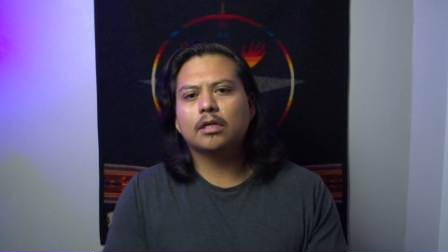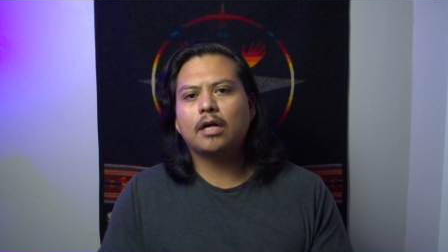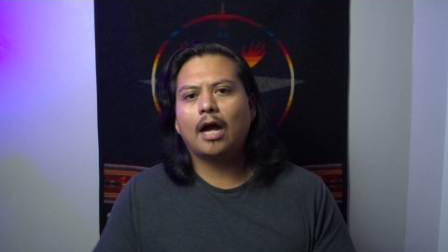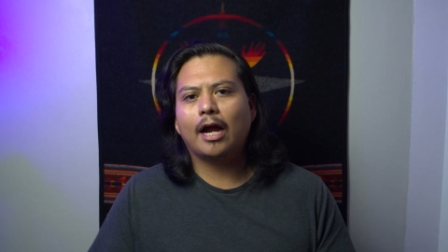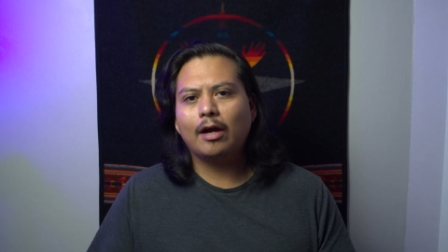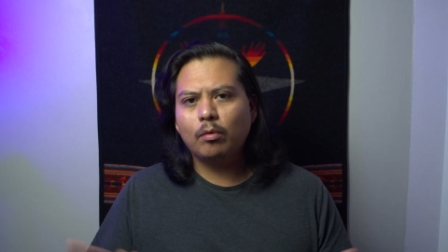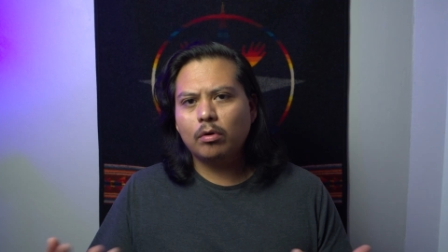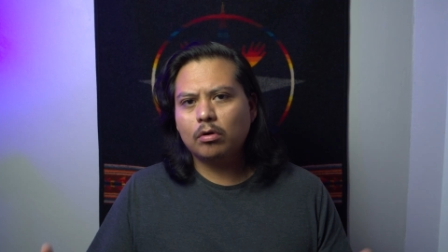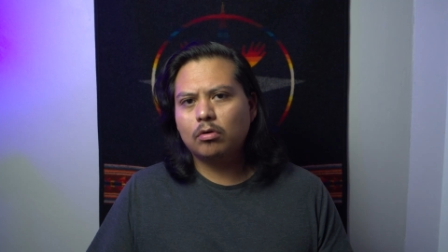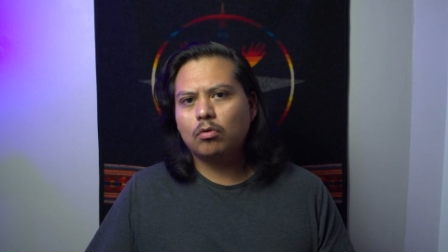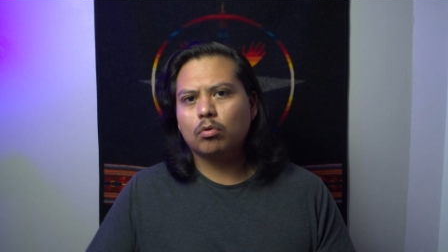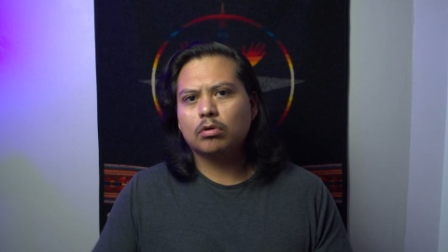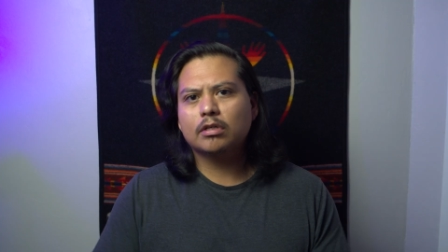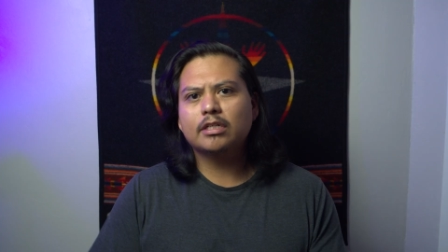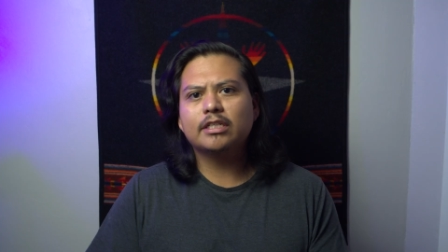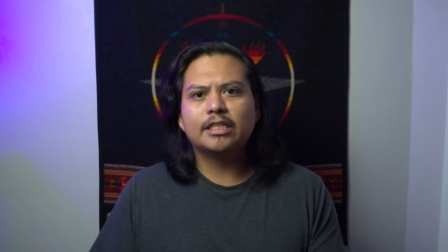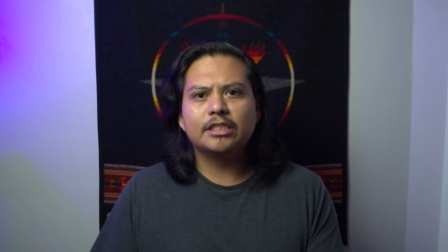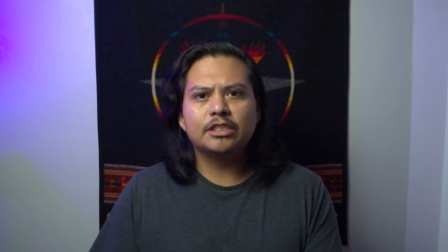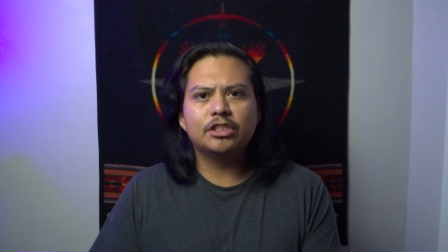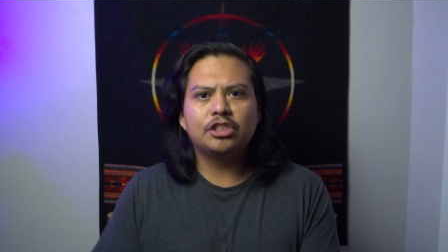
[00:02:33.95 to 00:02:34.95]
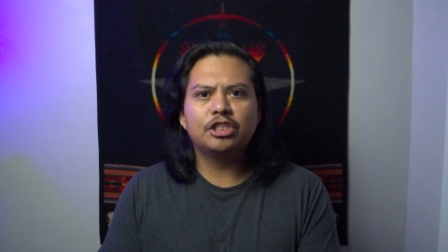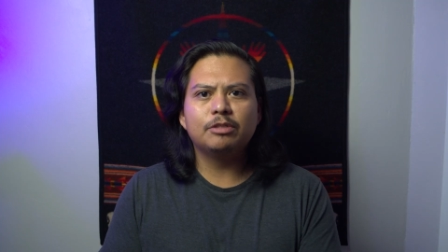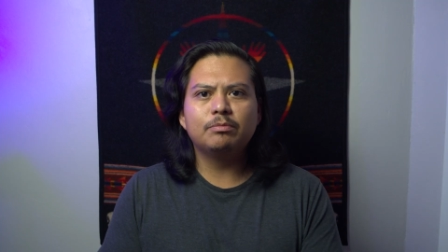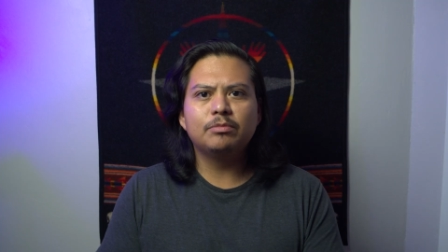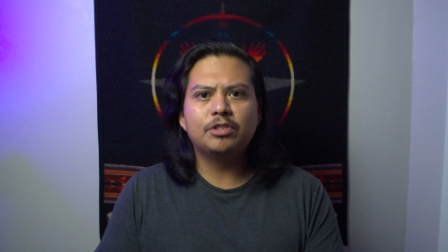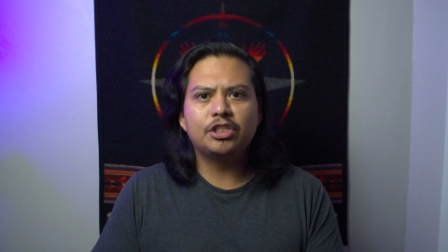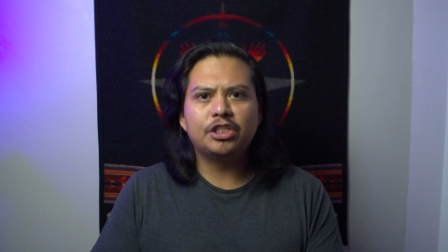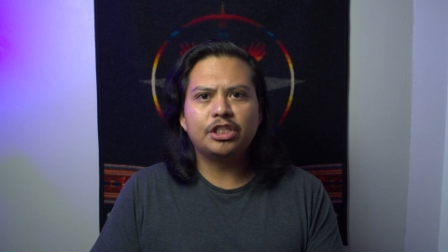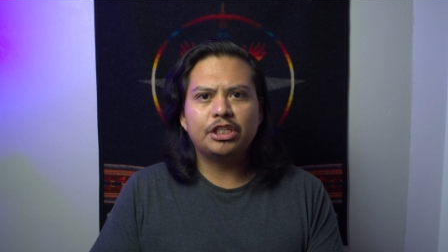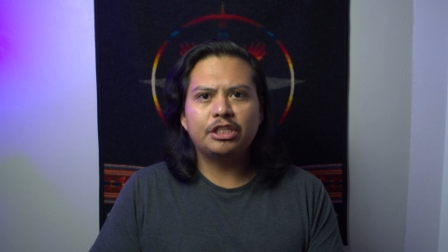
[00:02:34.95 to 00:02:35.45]
Kiowa Gordon as Jim
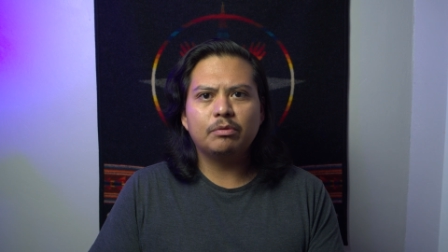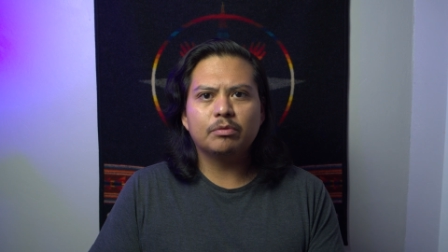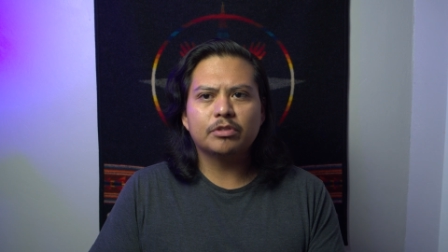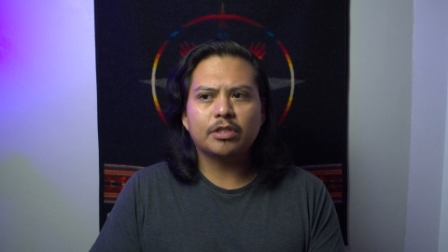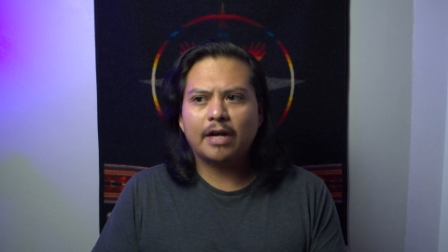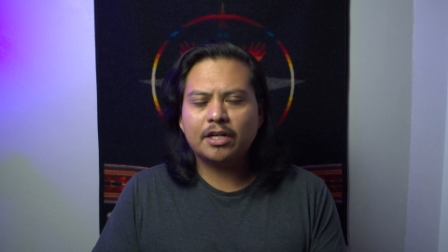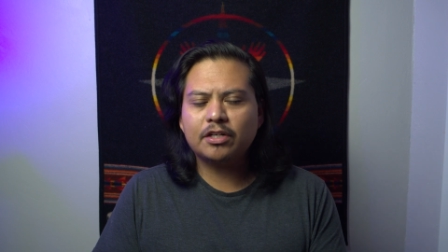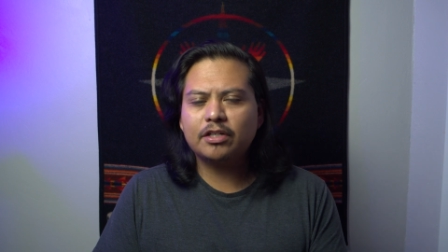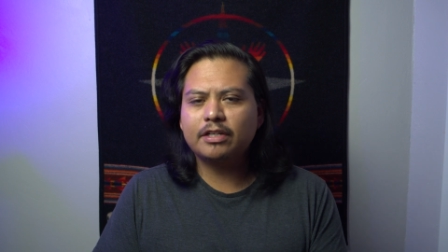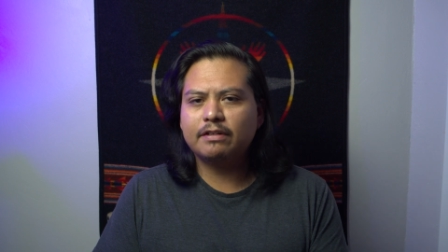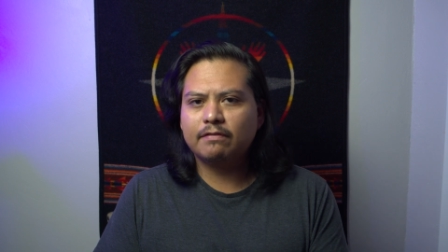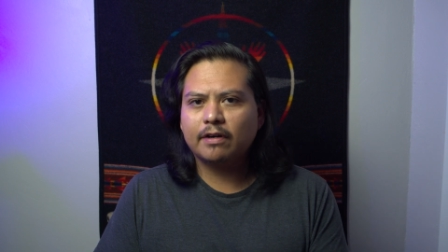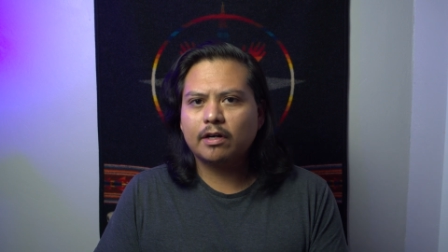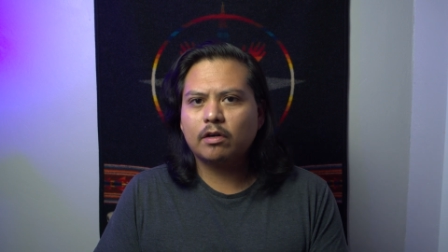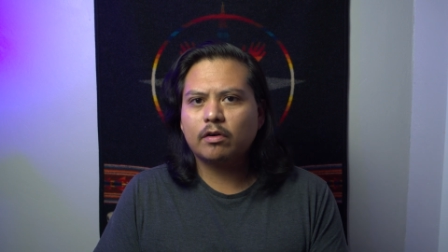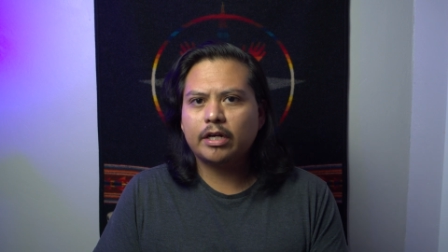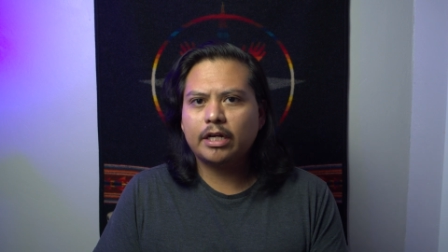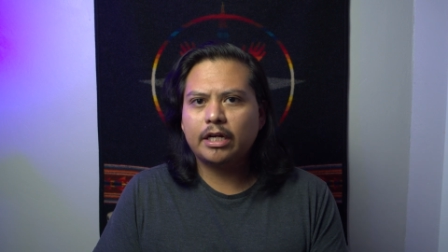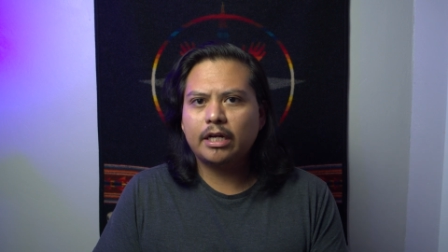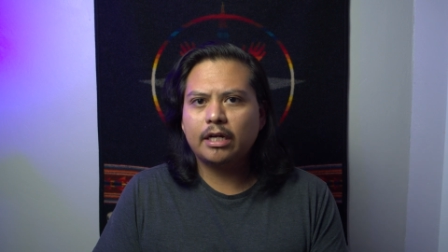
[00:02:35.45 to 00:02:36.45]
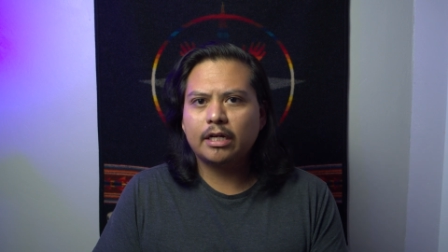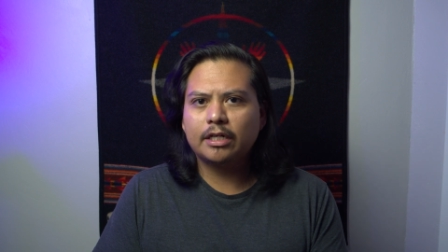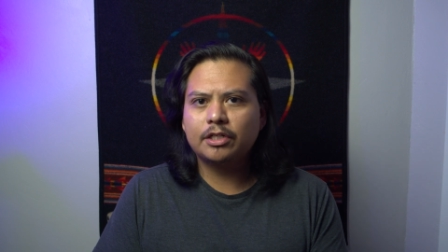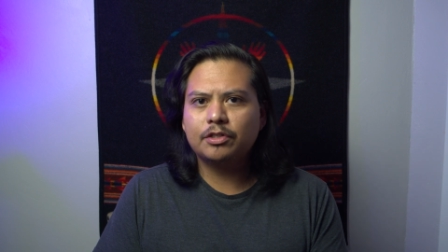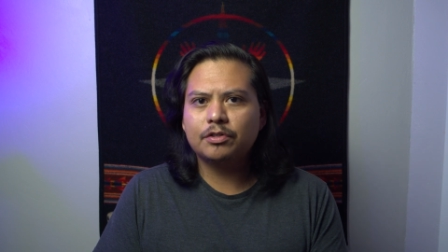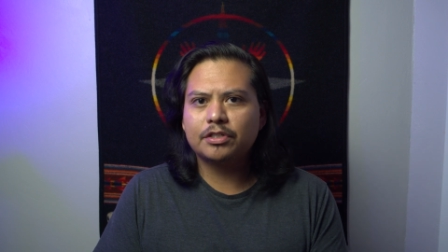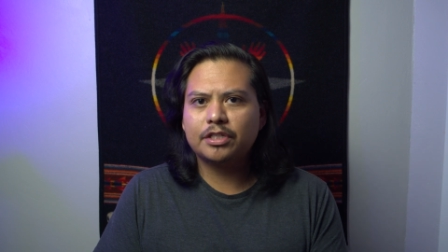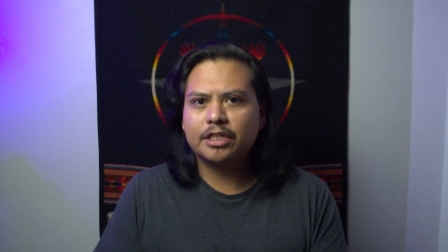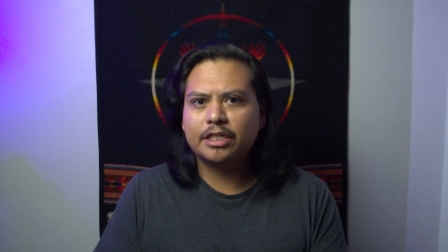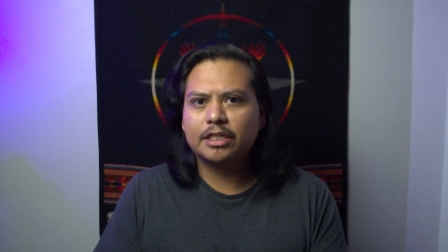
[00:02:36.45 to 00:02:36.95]
Chee was actually very
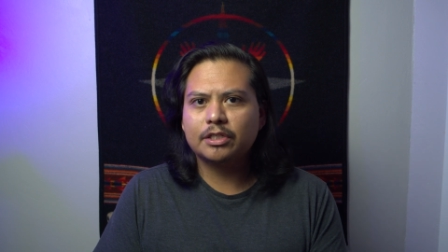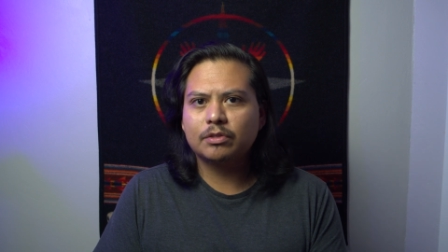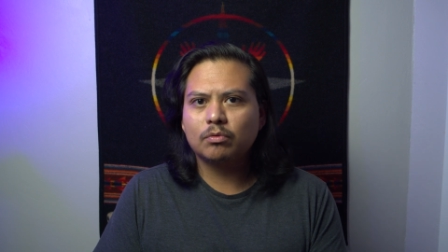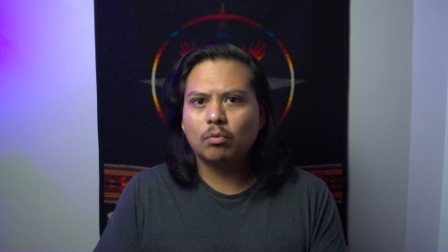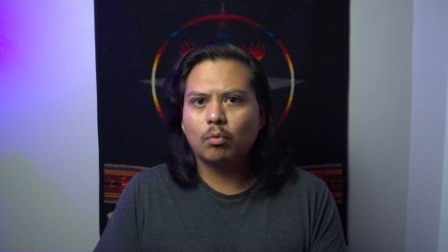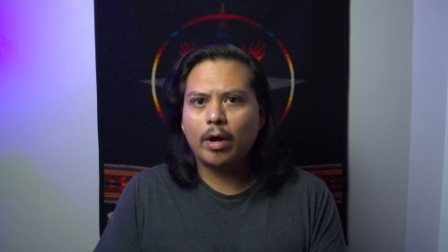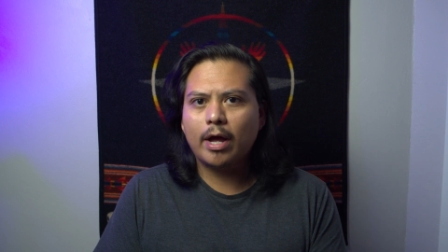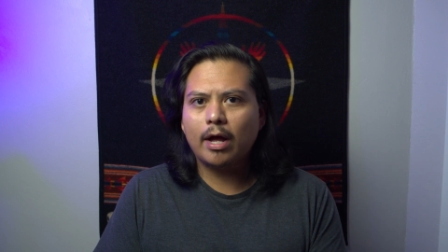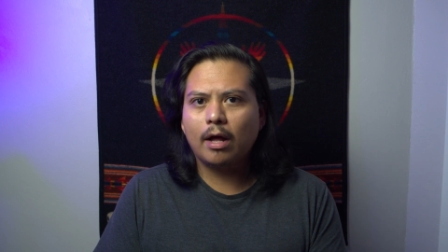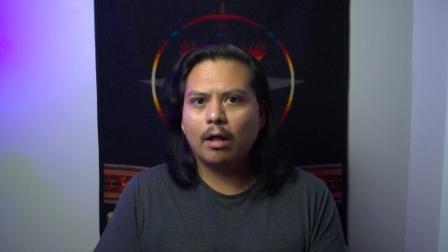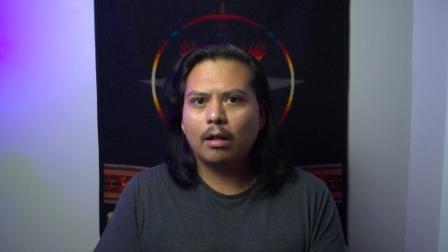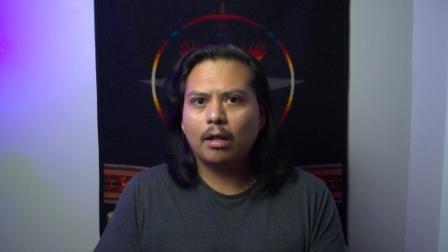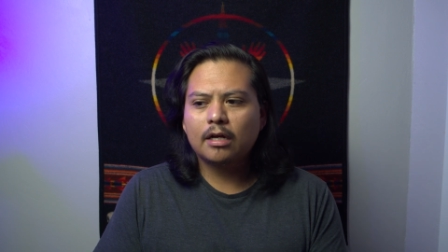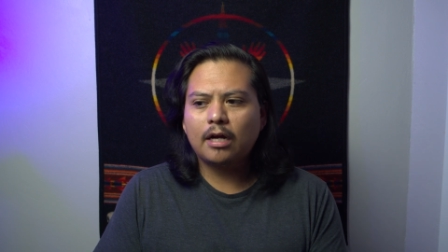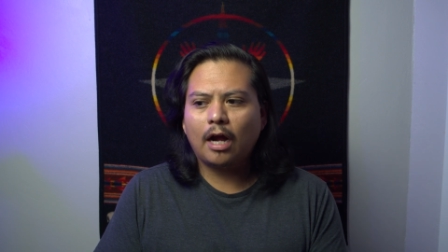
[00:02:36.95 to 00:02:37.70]
interesting as well.